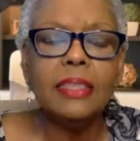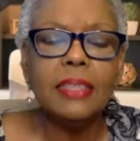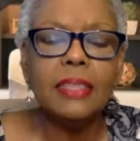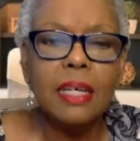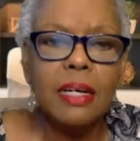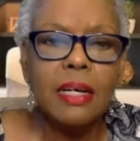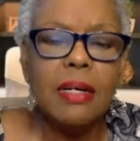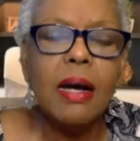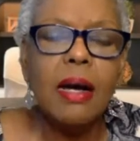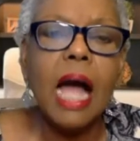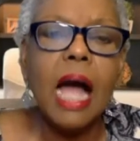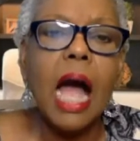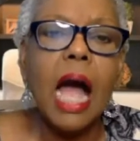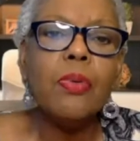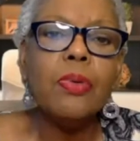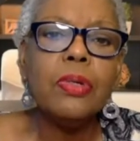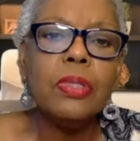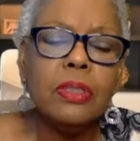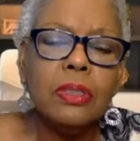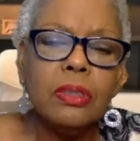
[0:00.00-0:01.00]

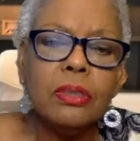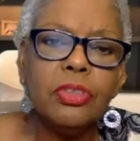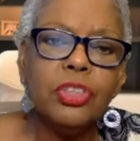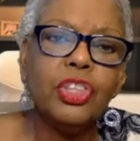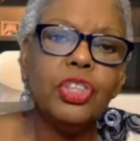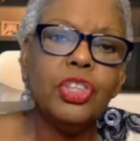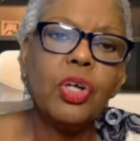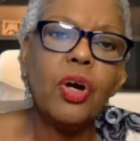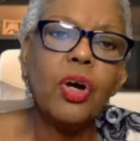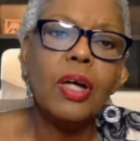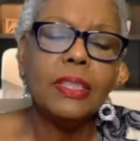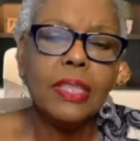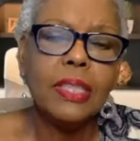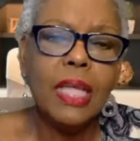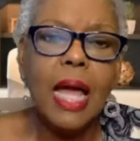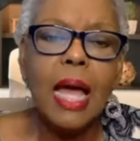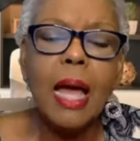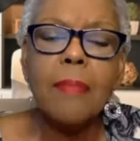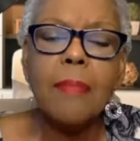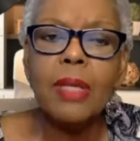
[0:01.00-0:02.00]
our little short
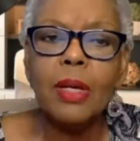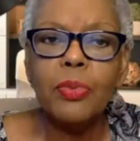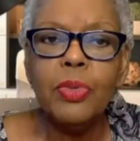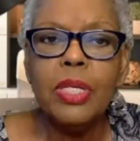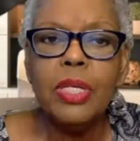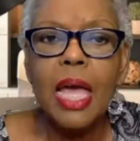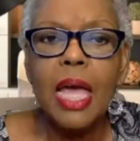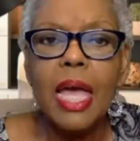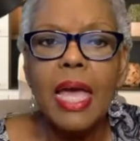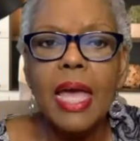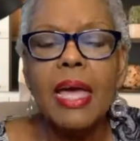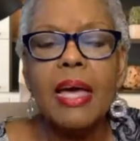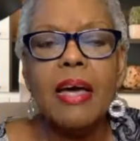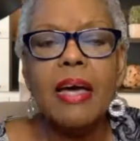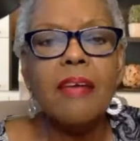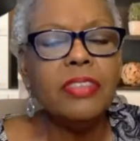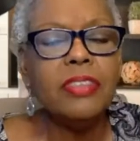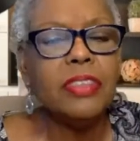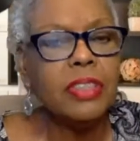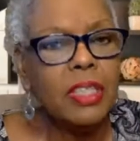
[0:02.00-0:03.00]
time that we have